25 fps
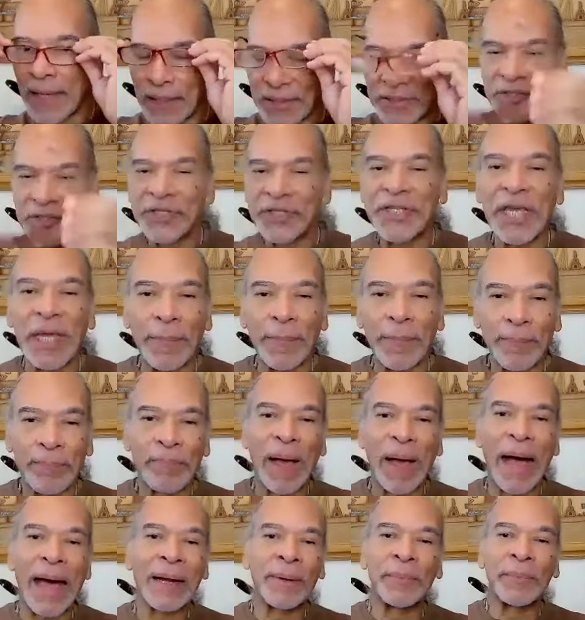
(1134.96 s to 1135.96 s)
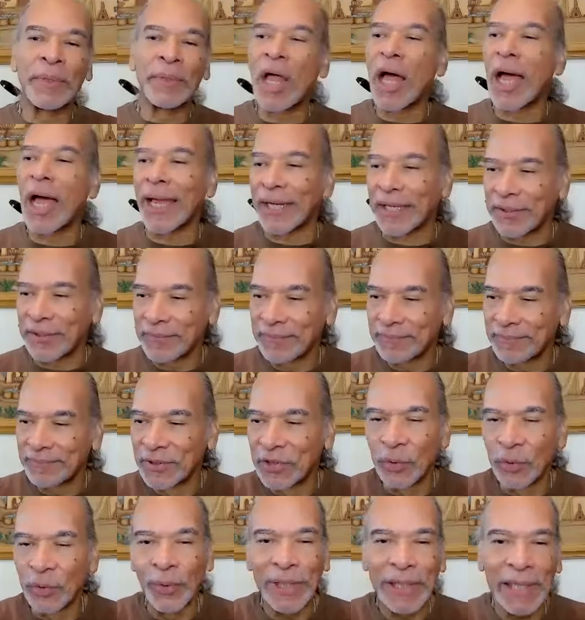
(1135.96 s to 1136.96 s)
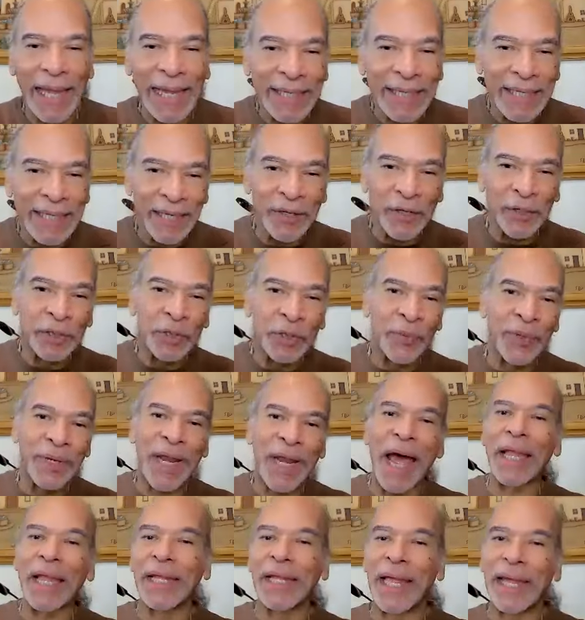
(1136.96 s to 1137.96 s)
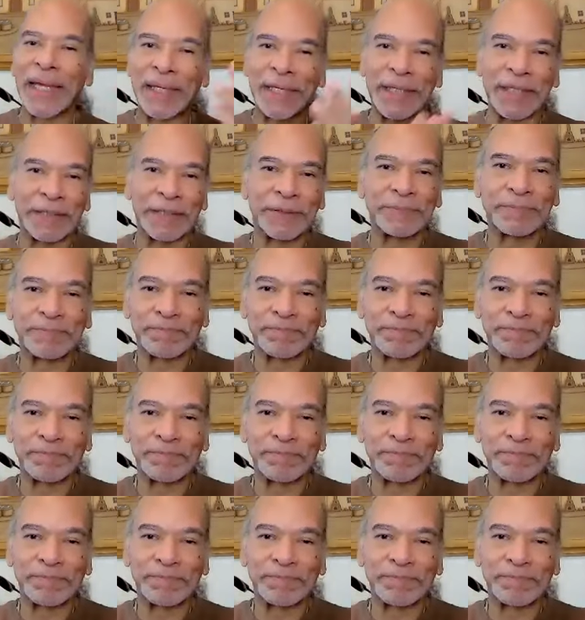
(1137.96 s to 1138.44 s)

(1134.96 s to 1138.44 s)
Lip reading: Skip, bottom line, do we like it or do we not like it?